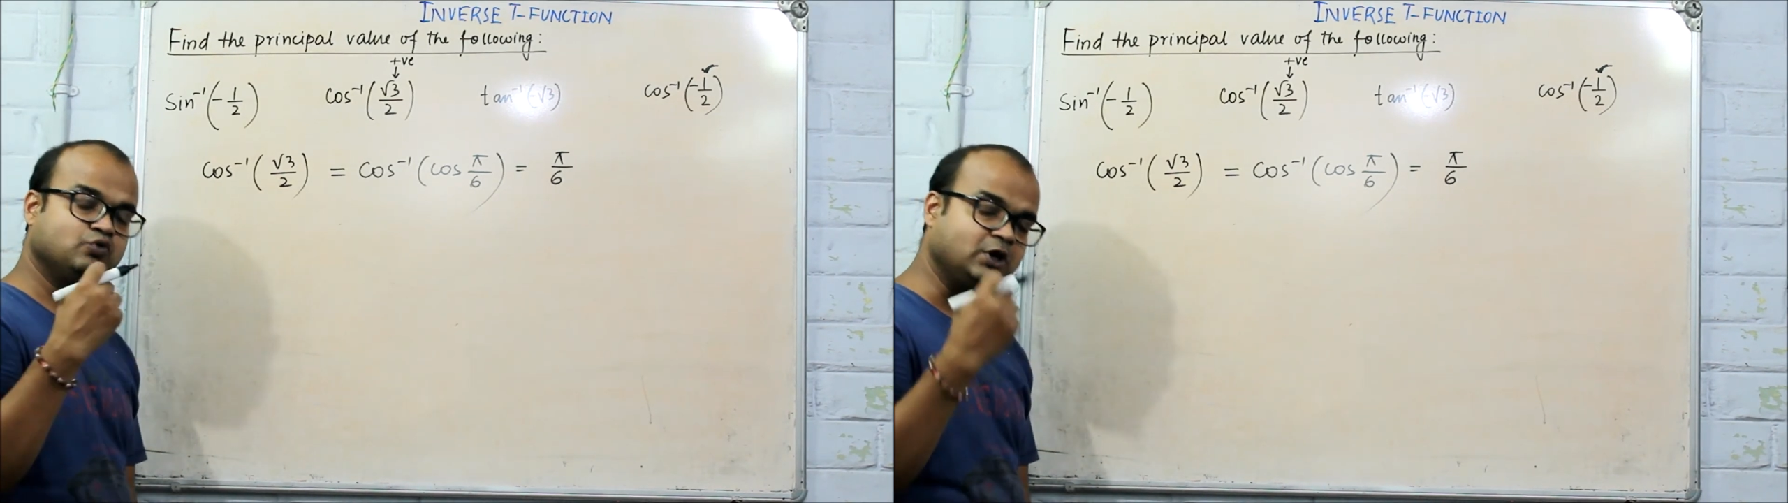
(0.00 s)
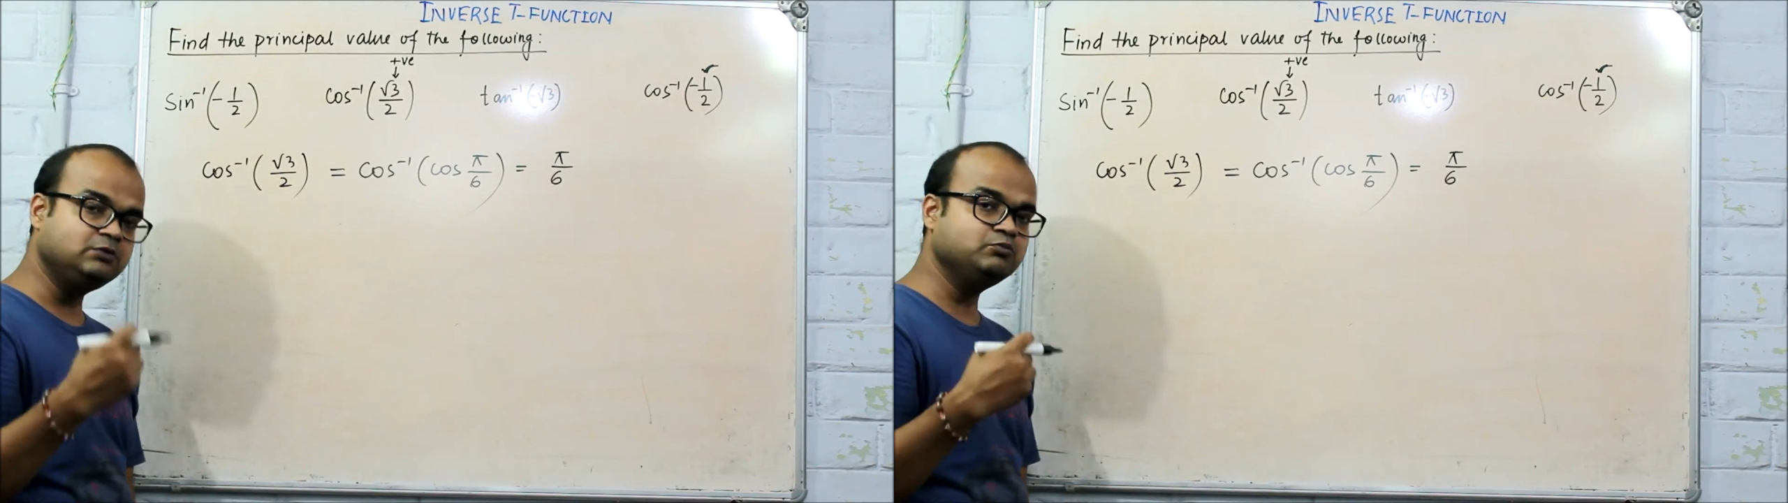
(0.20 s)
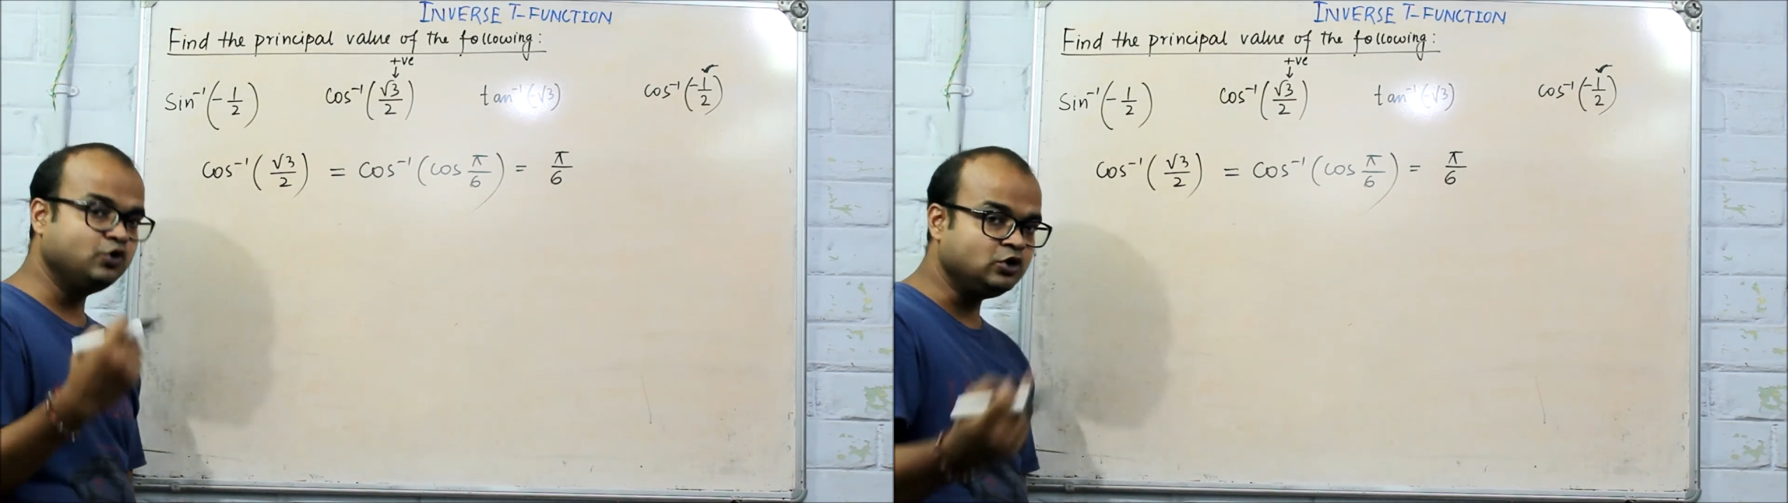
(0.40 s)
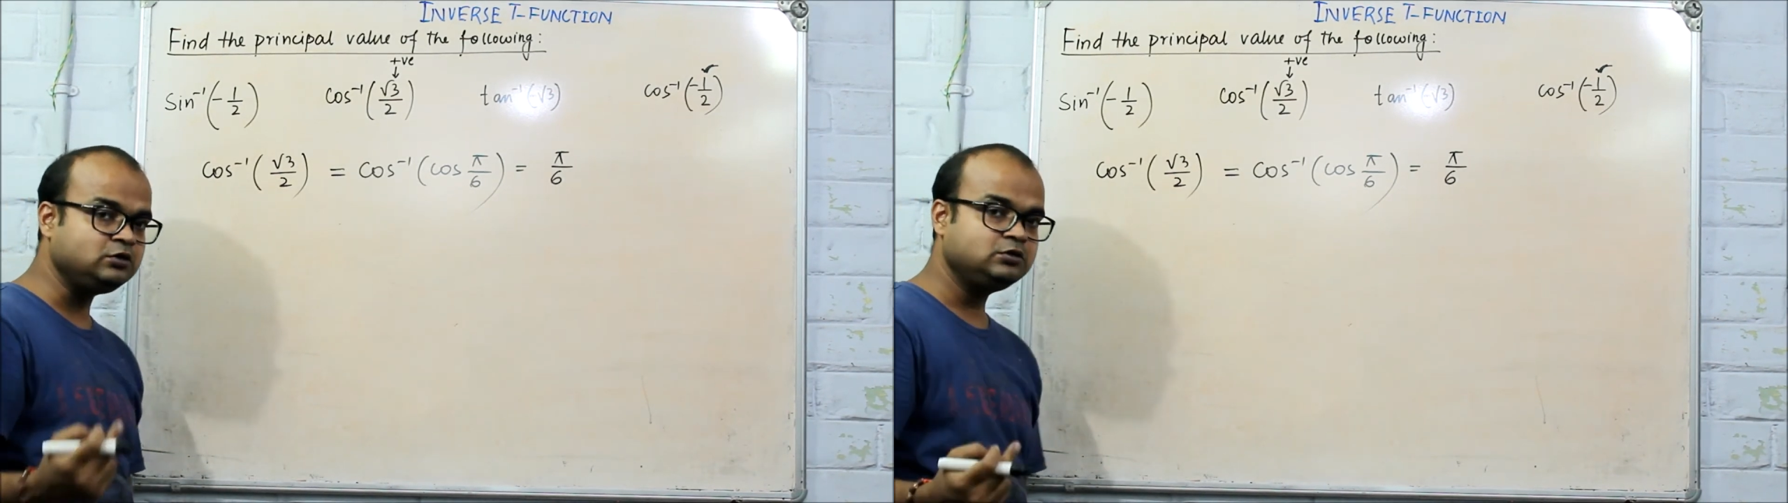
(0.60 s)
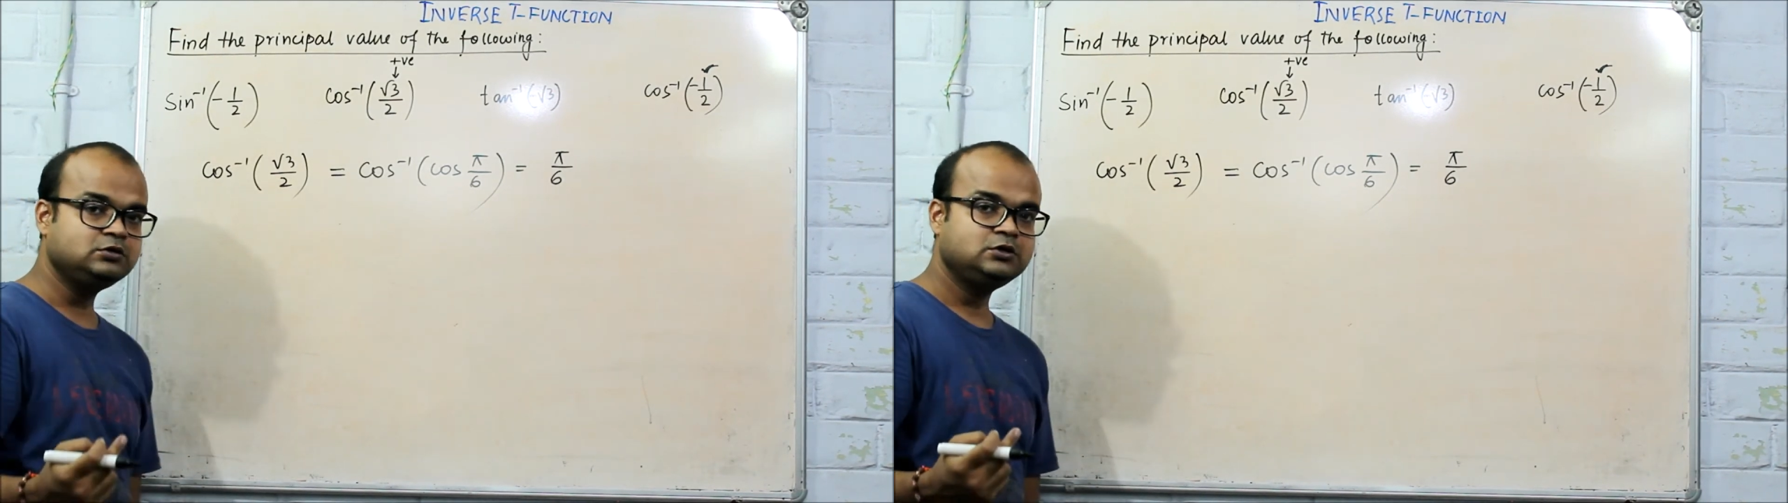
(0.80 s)
one
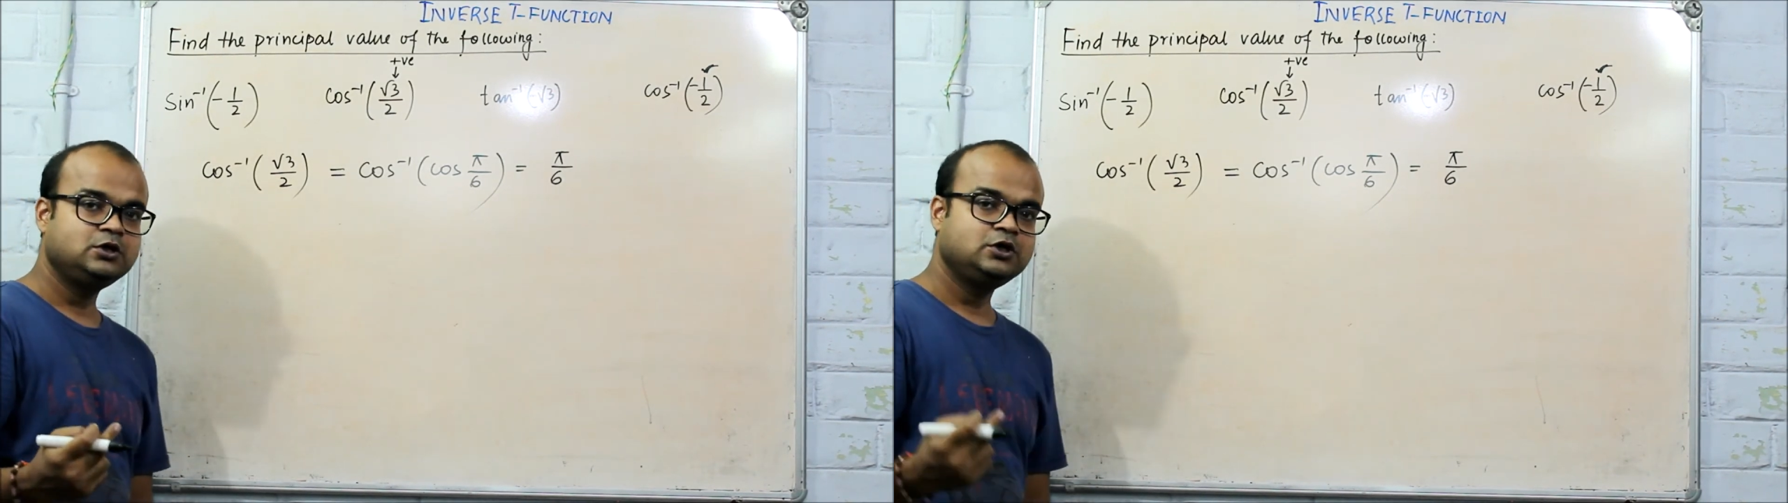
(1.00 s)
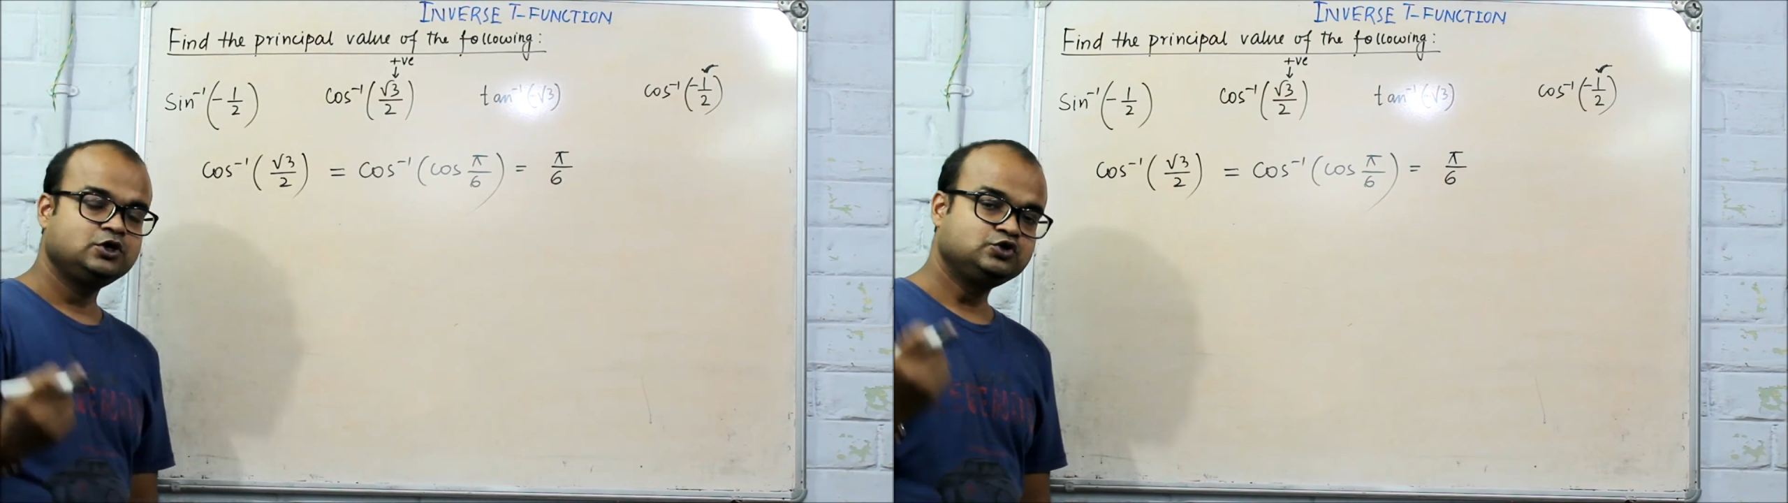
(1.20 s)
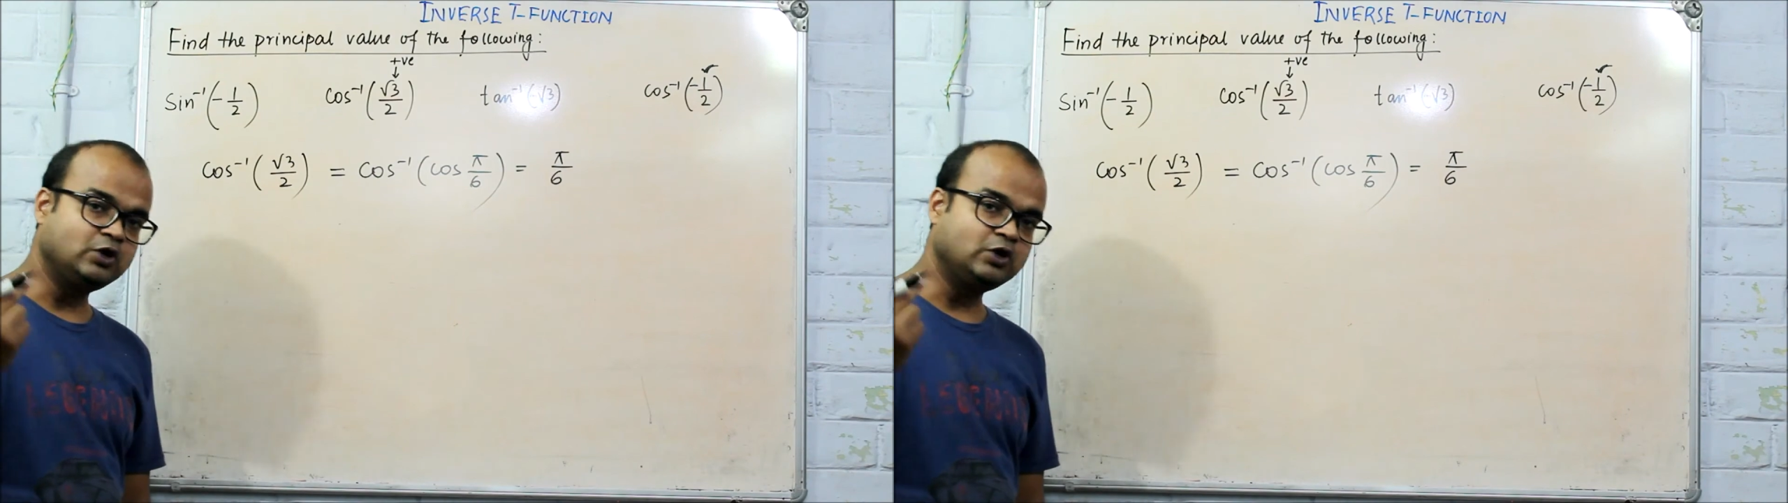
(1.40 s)
more to